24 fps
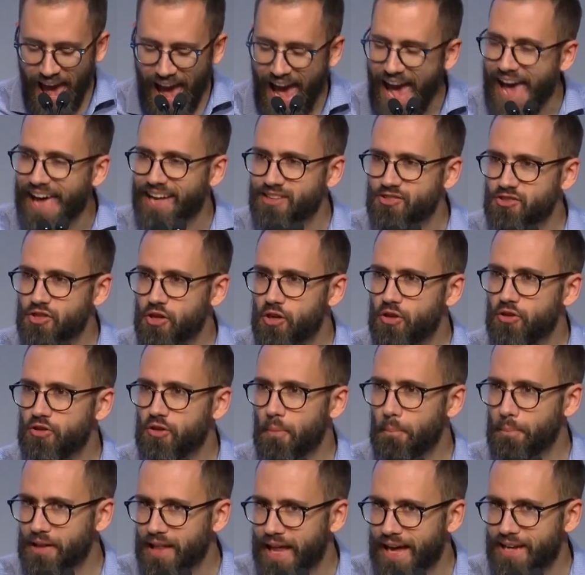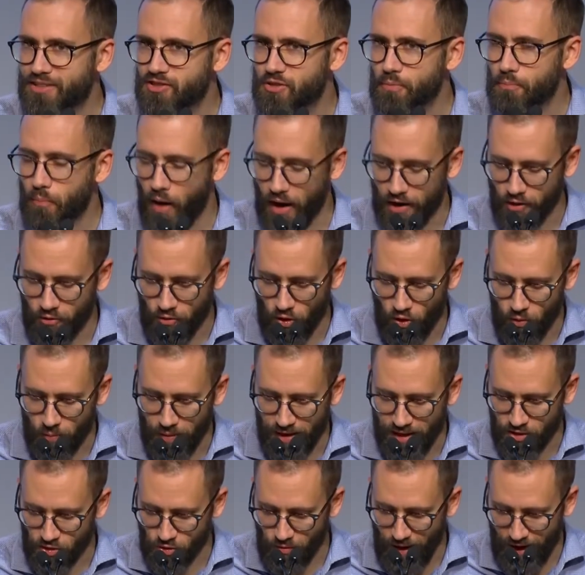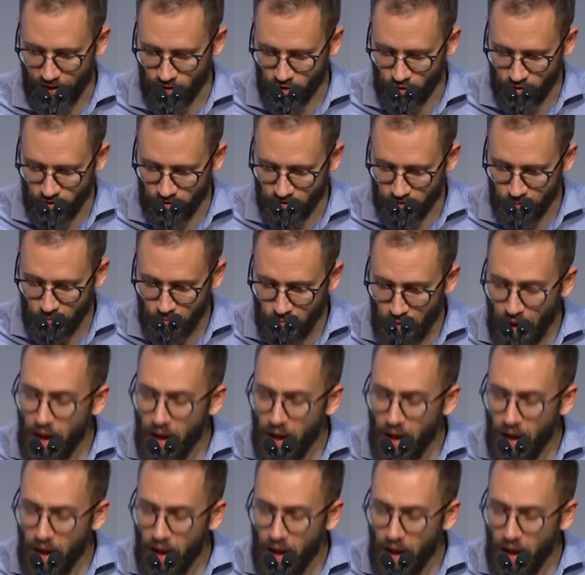and the plant microbe interactions.